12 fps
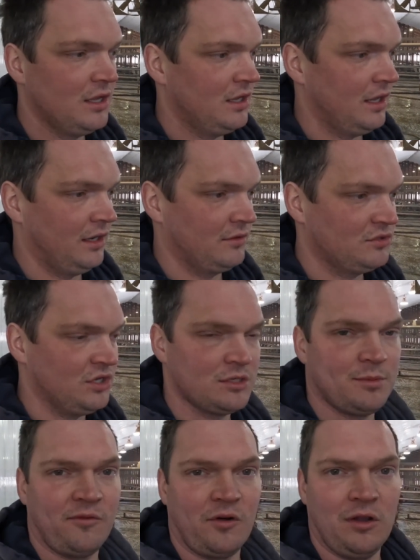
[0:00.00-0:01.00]
And
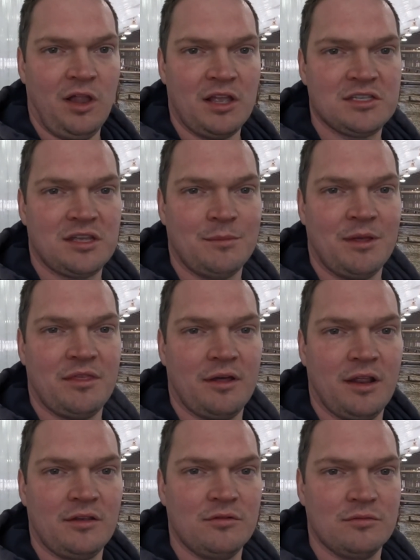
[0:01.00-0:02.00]
just before lunchtime, I
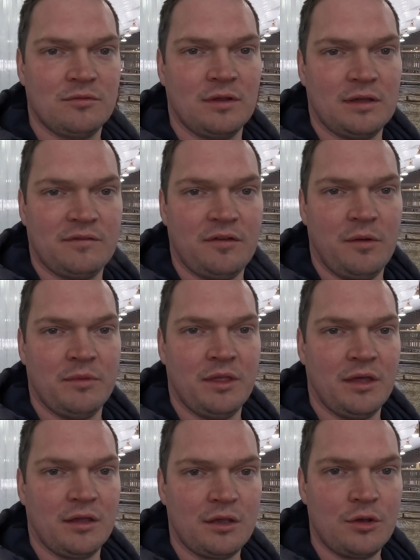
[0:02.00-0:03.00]
thought I'd film
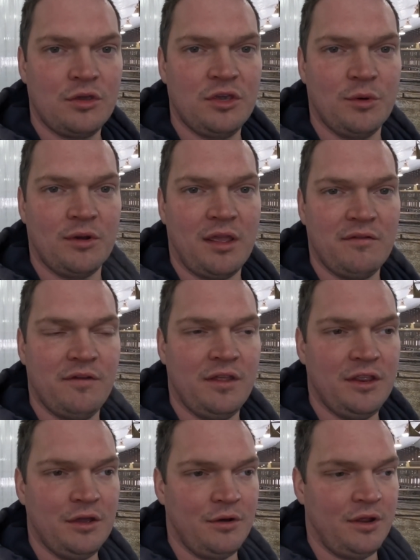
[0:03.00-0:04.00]
the Q&A
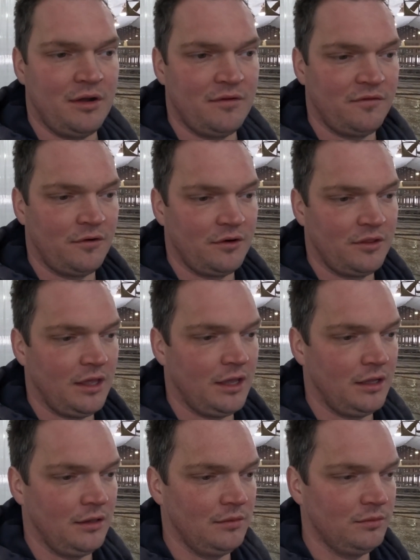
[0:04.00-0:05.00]
video here for
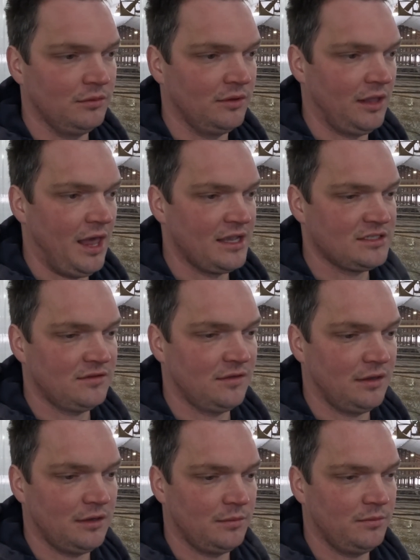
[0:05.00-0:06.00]
the last
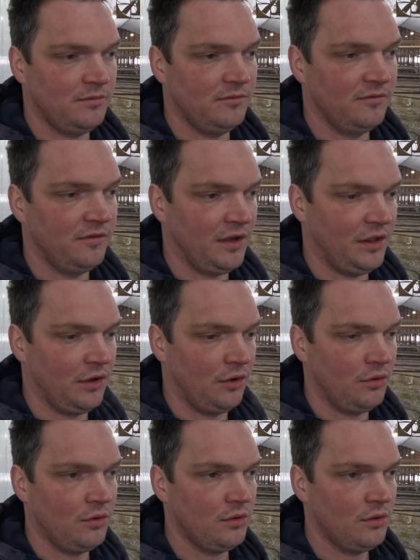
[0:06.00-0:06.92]
video.